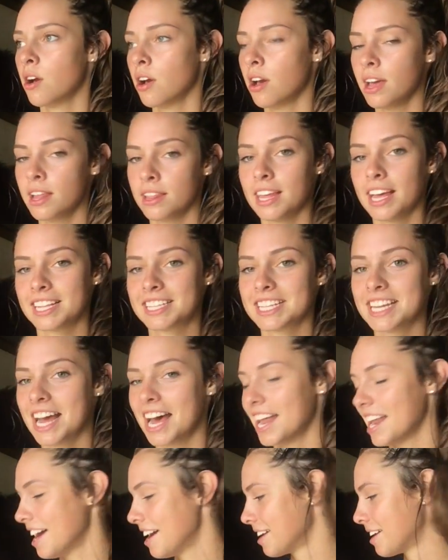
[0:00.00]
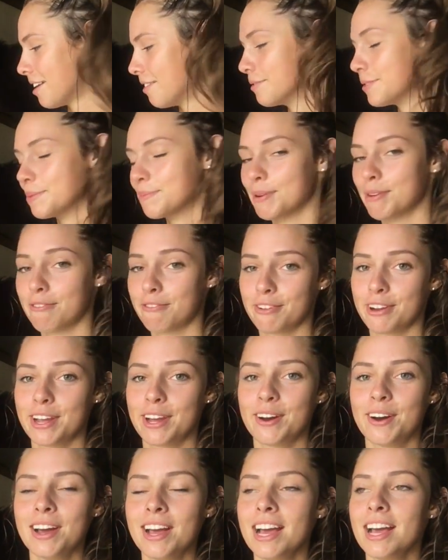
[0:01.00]
And that's not uncomfortable for
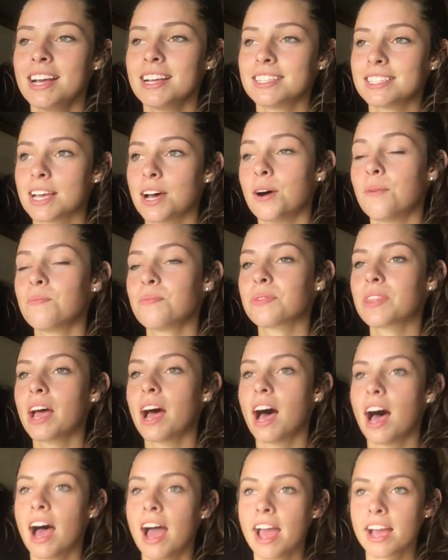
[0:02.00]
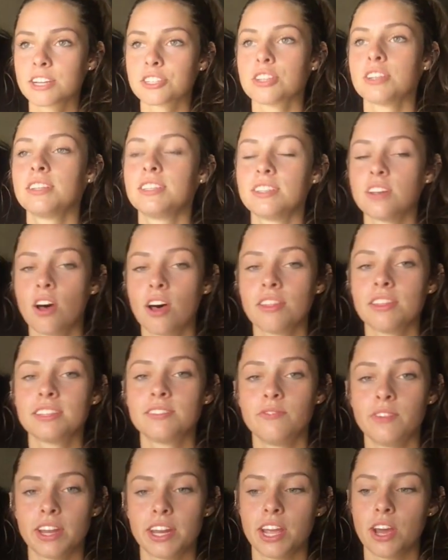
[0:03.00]
you. So, I actually saw this
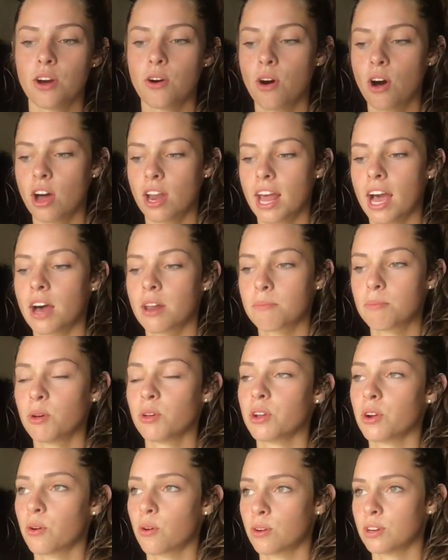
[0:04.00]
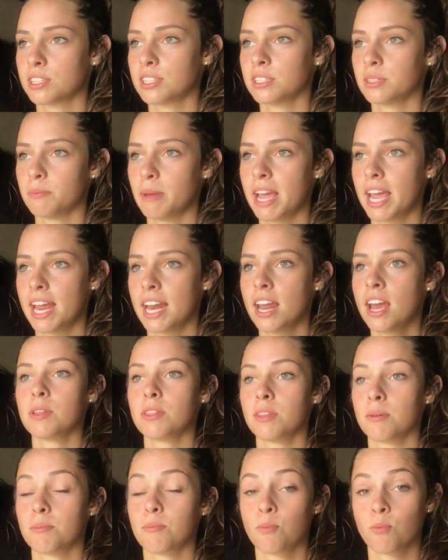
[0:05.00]
video on how to pull your horse's mane
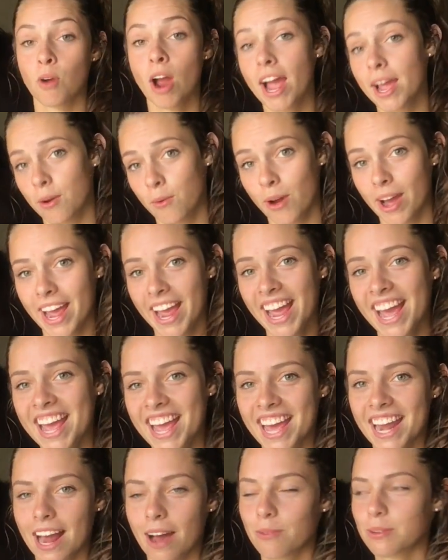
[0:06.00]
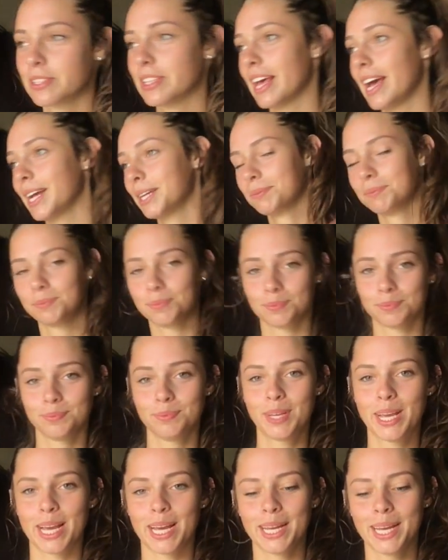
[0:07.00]
the right way, and I was like,
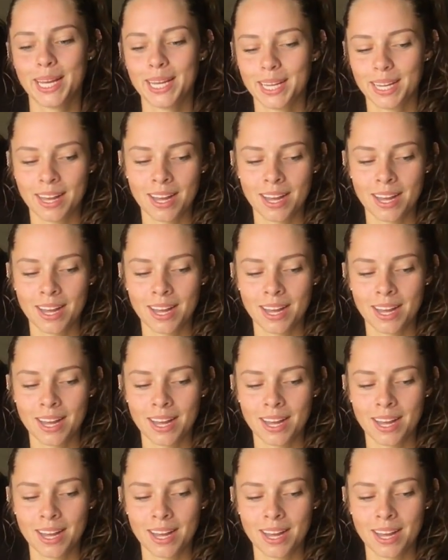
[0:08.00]
okay.